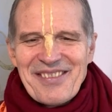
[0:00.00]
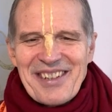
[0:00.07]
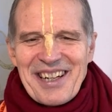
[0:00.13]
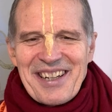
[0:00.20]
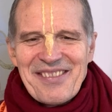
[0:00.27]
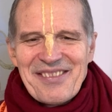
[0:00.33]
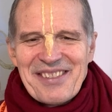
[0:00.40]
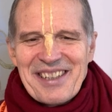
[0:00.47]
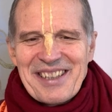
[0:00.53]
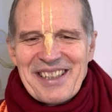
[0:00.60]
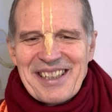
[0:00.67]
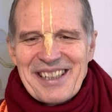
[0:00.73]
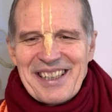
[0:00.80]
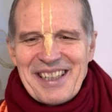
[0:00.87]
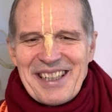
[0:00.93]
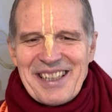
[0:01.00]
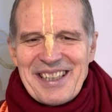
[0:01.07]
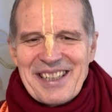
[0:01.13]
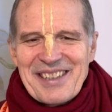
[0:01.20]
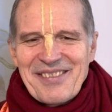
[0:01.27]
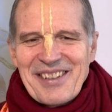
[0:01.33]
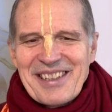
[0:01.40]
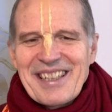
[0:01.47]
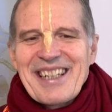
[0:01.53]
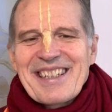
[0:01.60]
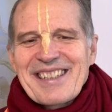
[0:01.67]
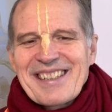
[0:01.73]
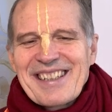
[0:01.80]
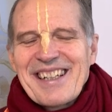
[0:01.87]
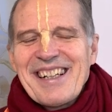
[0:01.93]
a little inexperienced. Yes,
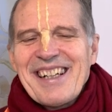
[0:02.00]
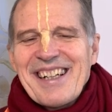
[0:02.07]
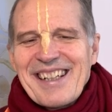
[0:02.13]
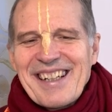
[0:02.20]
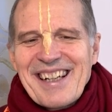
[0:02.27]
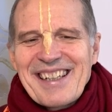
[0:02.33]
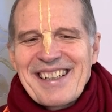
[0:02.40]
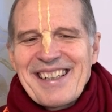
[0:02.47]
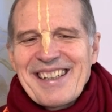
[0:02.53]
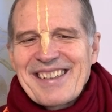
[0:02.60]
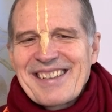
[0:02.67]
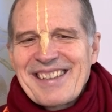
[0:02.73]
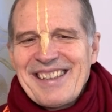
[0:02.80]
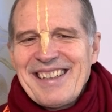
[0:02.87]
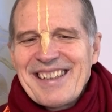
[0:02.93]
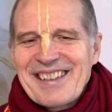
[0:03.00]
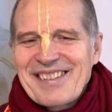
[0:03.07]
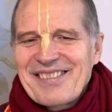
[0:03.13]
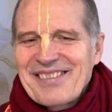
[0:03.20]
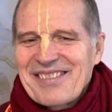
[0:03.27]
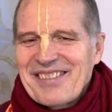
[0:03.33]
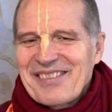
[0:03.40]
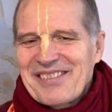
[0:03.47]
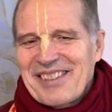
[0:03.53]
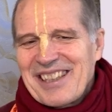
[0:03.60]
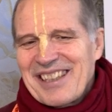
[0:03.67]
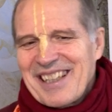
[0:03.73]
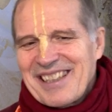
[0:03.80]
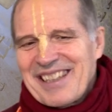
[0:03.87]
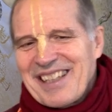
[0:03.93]
like this. Here's
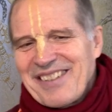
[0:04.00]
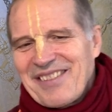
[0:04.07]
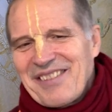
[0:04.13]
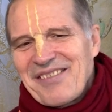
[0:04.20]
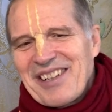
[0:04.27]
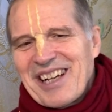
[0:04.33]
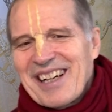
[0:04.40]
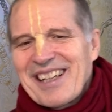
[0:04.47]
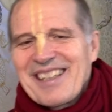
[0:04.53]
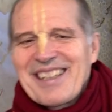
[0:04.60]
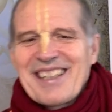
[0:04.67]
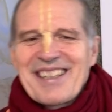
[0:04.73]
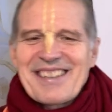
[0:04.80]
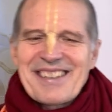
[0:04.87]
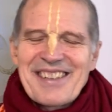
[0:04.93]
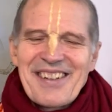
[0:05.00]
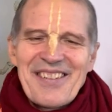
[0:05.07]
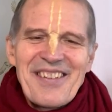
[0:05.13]
Vrinda Devi behind us.